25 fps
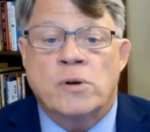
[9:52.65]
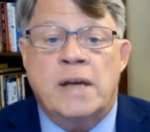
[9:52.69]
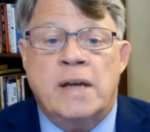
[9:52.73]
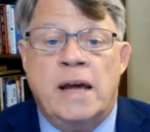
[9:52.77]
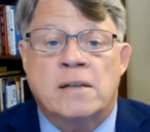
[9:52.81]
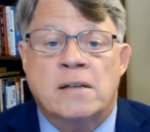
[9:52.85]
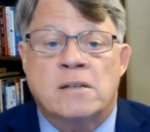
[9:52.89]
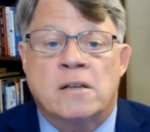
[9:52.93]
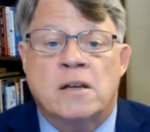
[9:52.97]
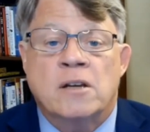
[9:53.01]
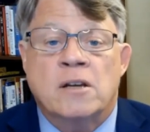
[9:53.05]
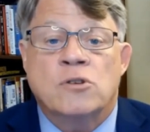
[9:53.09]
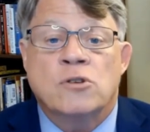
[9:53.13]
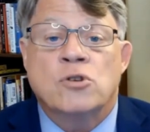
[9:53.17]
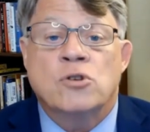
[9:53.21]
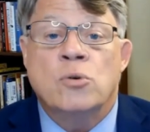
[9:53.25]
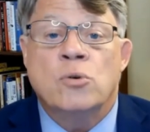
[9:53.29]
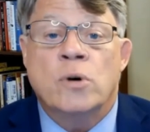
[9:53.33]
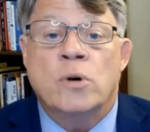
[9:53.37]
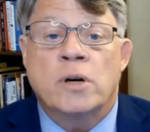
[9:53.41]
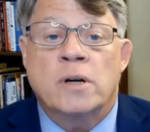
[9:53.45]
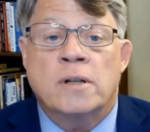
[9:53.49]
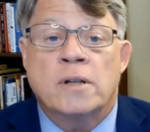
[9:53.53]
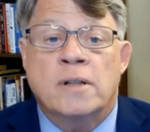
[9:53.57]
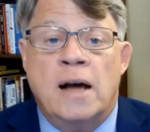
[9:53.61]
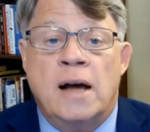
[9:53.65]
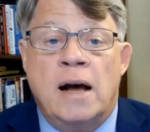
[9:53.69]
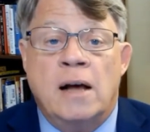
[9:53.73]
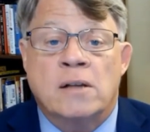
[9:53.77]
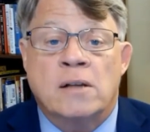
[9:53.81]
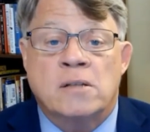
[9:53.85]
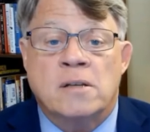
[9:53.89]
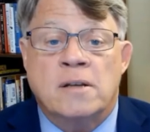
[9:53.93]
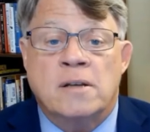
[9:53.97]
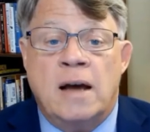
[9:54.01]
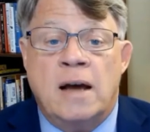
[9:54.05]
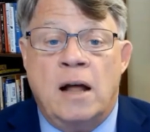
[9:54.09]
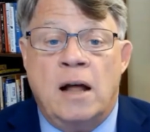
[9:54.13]
asking
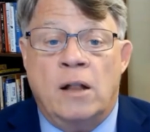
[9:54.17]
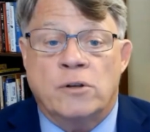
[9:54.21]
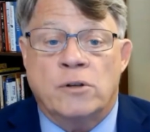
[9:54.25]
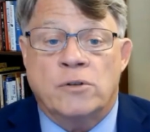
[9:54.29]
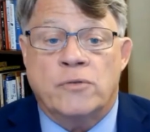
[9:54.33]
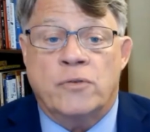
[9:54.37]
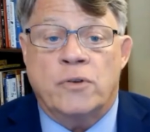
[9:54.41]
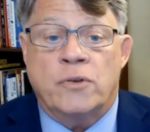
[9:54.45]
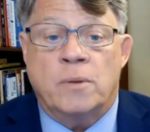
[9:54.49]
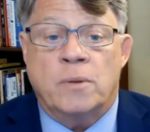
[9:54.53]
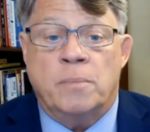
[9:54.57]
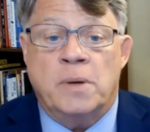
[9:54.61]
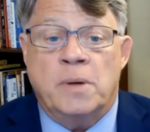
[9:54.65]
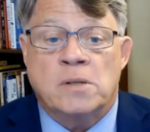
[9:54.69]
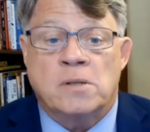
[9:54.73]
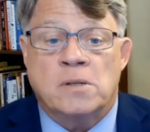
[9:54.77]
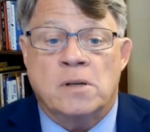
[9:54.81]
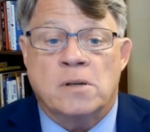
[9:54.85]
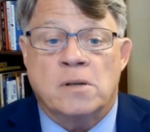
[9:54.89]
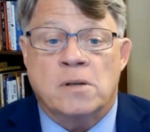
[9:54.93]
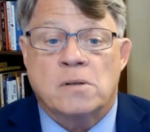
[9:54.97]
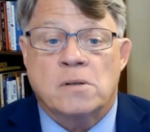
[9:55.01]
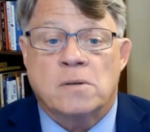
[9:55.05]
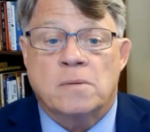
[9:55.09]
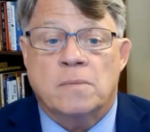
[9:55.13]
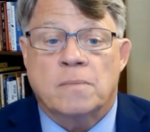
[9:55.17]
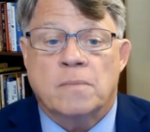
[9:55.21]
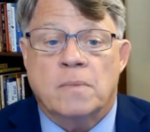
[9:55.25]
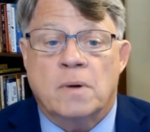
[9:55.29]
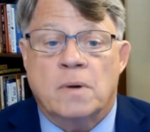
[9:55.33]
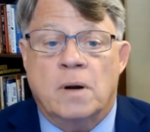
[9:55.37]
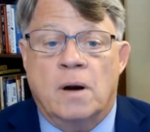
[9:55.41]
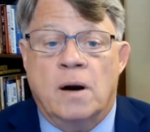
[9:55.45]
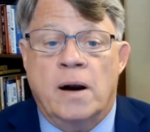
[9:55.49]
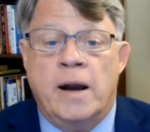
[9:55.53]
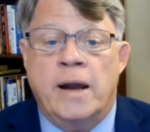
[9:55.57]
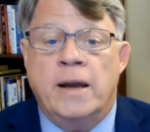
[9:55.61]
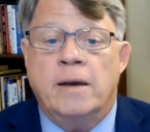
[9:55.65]
$200,000 for the business,
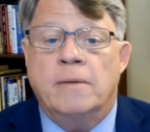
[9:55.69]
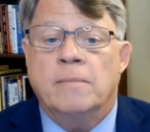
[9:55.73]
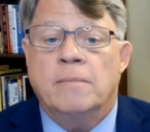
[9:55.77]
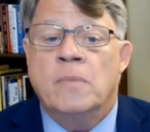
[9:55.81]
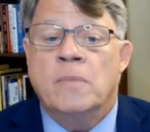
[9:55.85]
all right?